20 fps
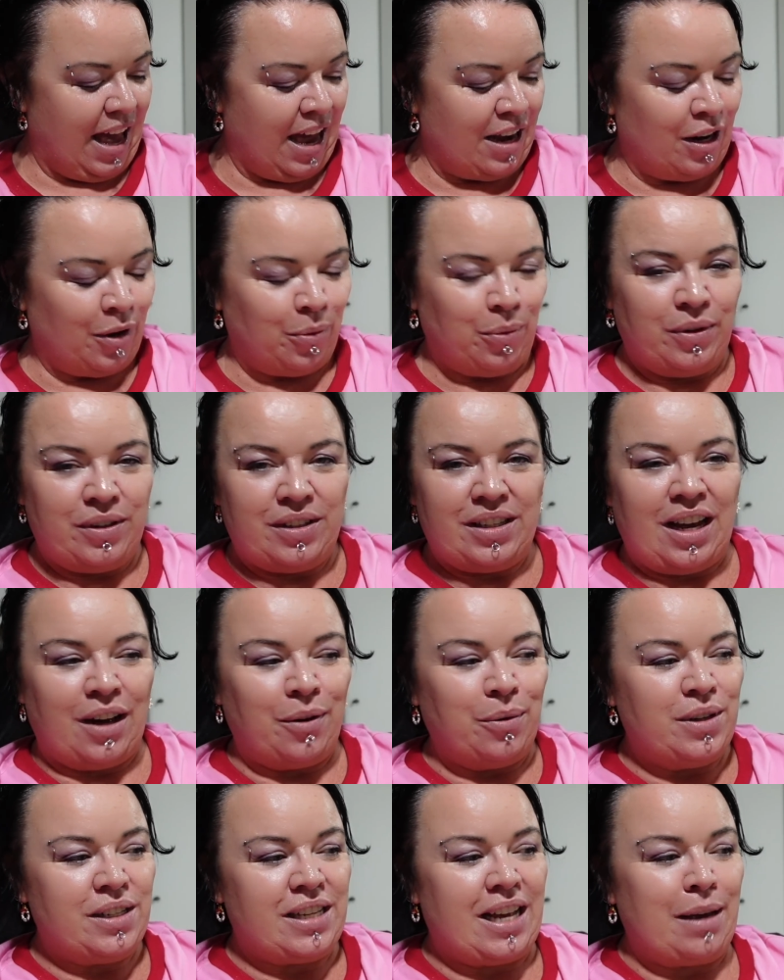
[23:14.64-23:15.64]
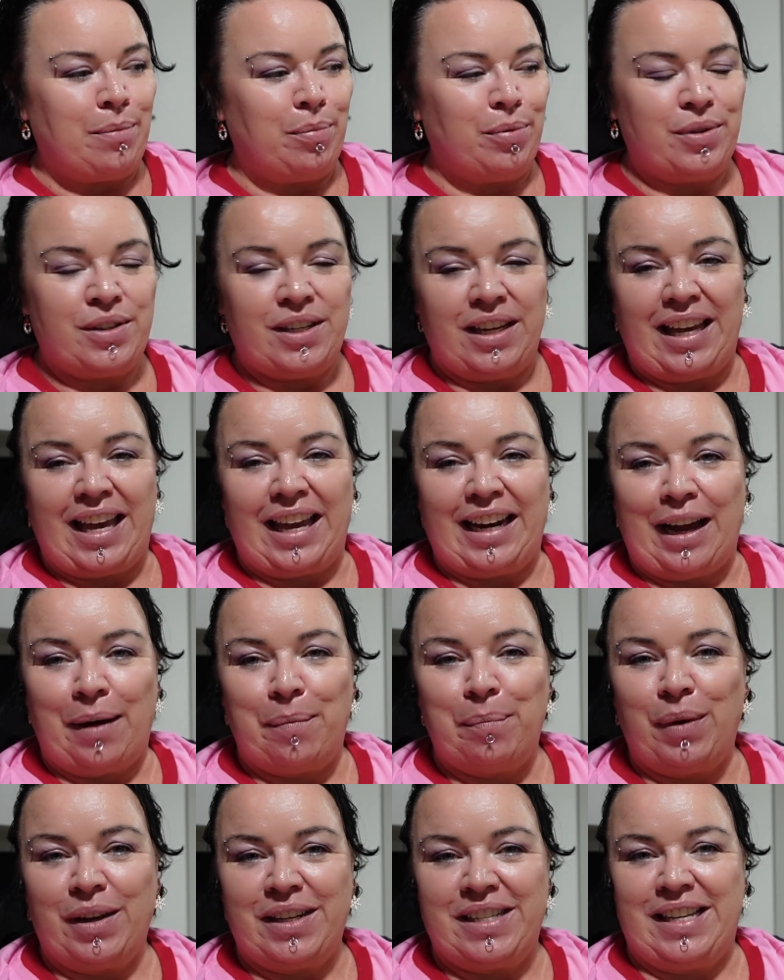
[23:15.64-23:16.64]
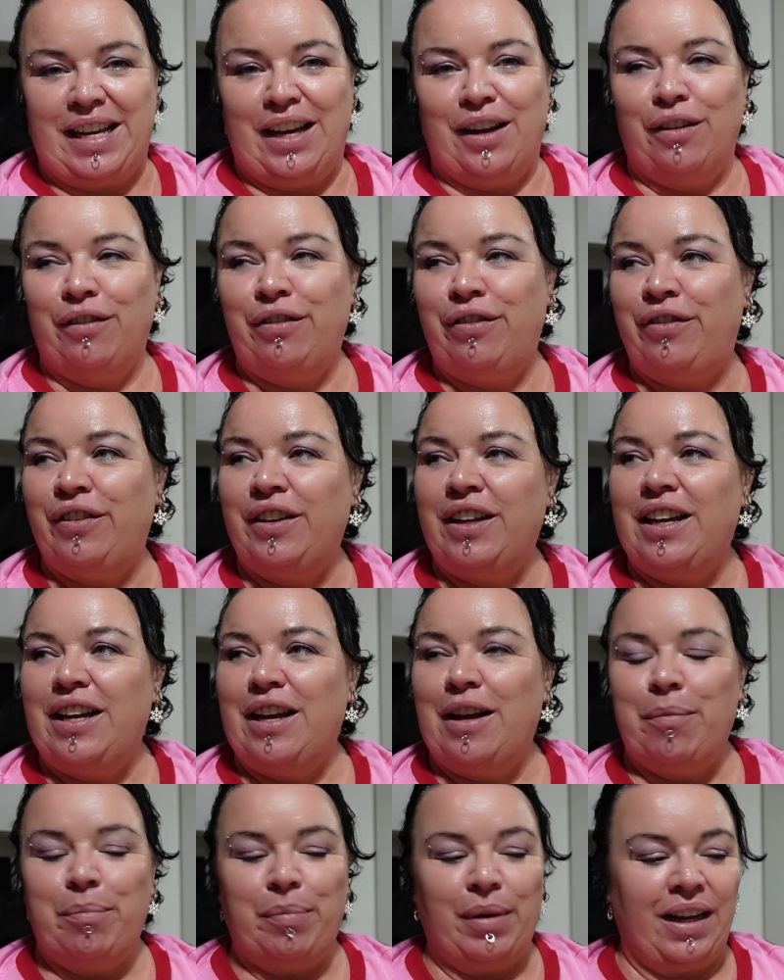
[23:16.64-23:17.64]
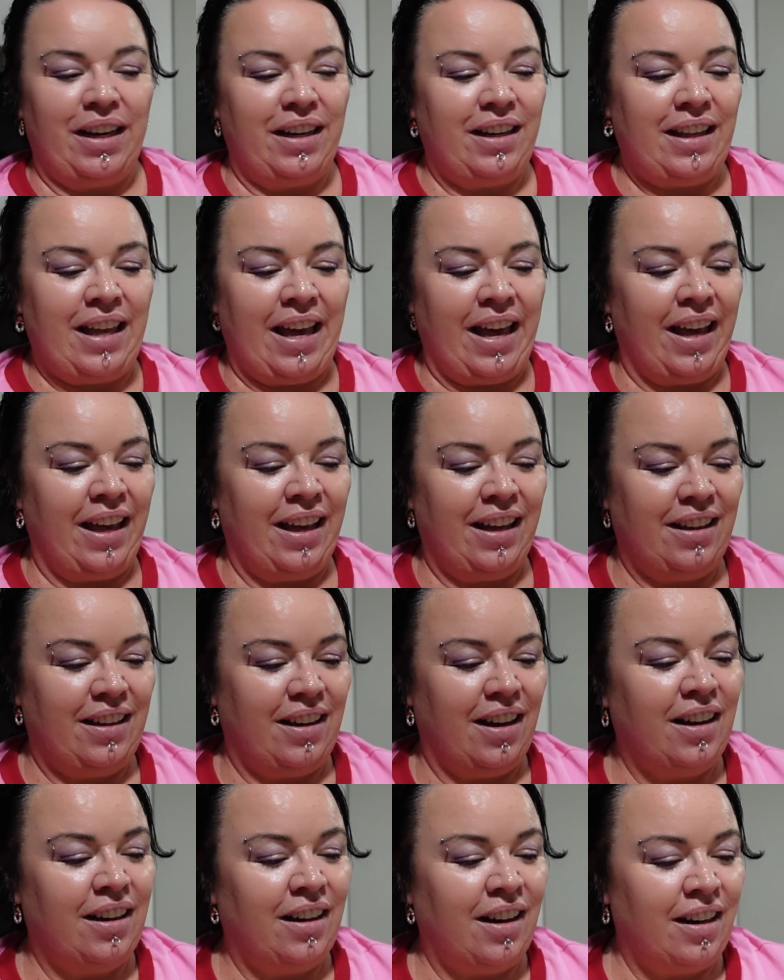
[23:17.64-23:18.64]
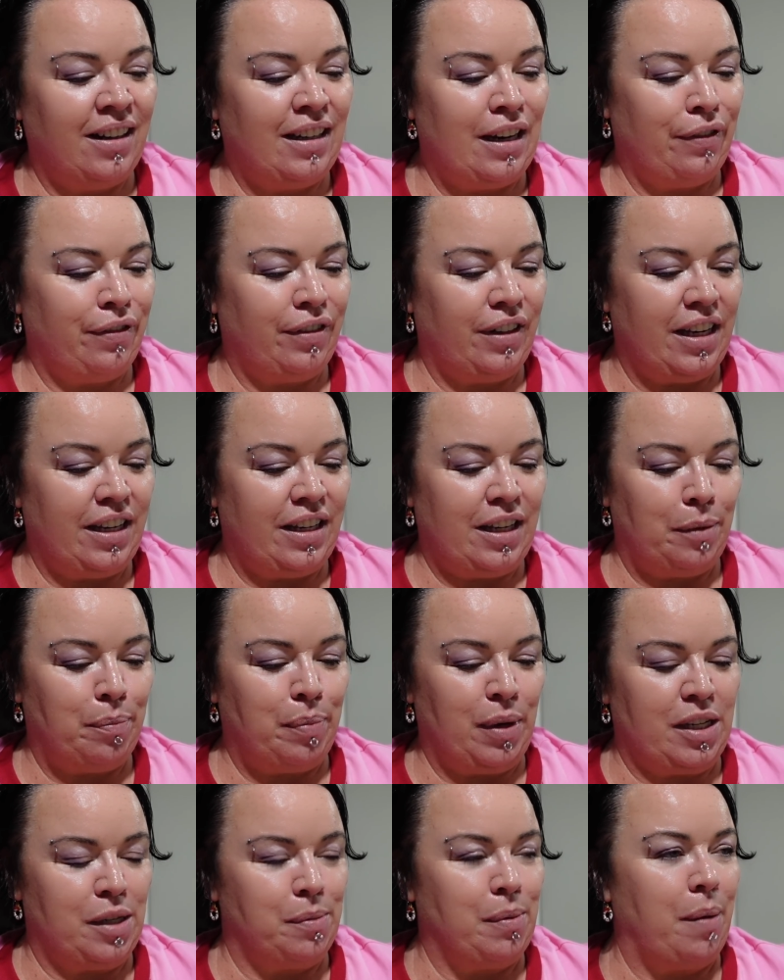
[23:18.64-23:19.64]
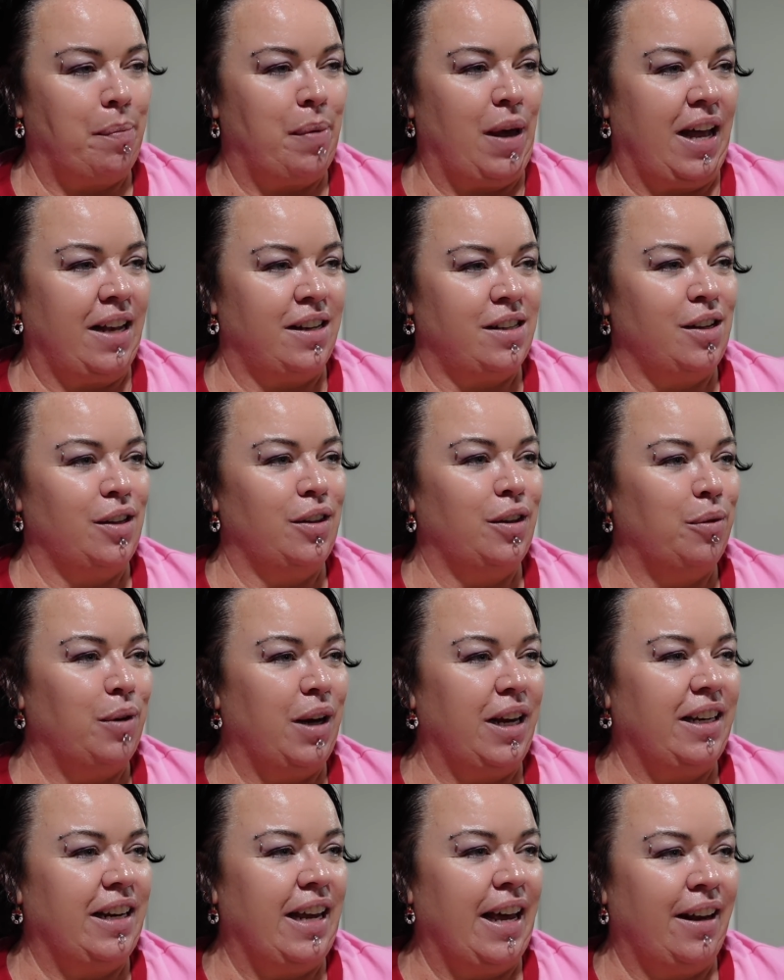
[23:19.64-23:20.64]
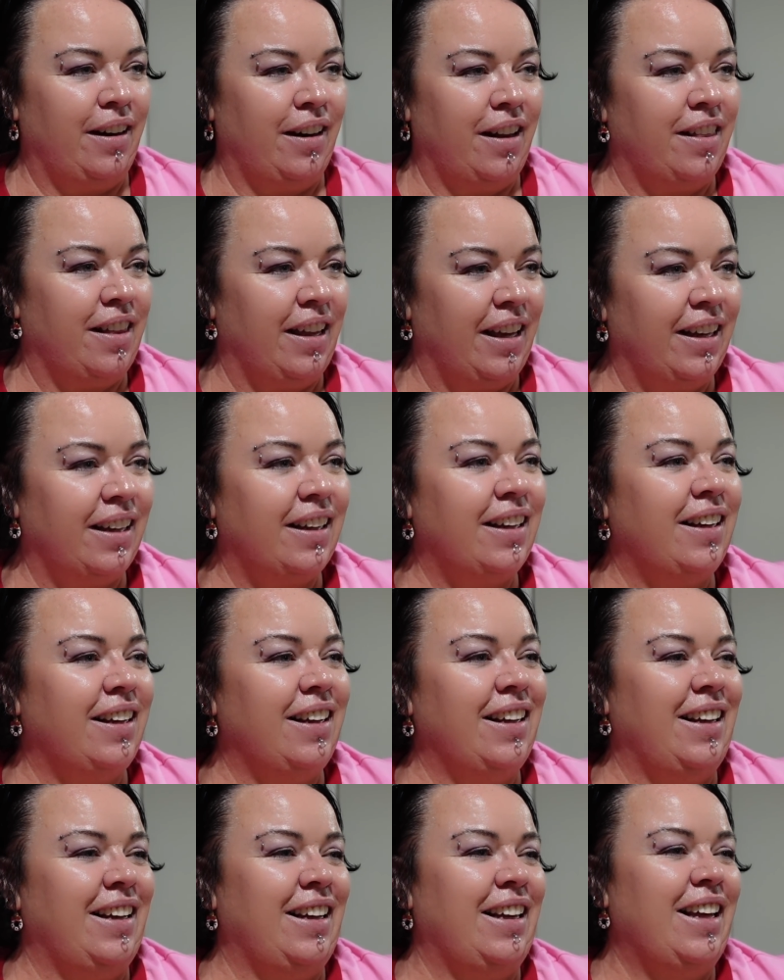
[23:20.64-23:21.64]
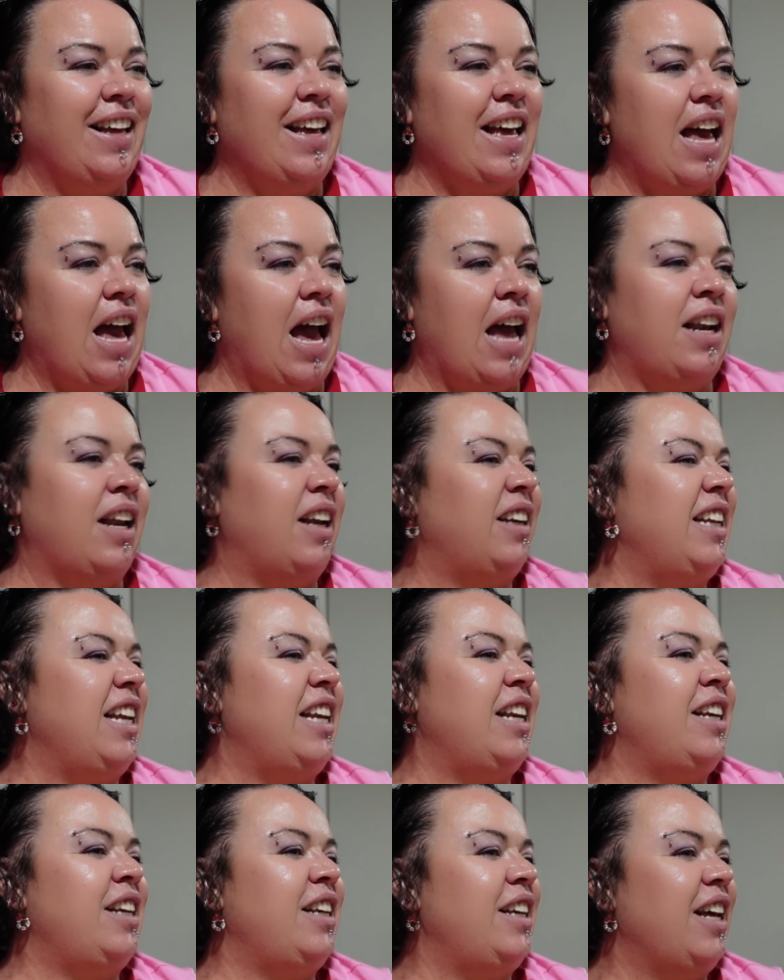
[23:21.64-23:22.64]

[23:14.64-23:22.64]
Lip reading: And I was able to get up myself. But yeah, I definitely did piss my pants on the way down, I think. And I did.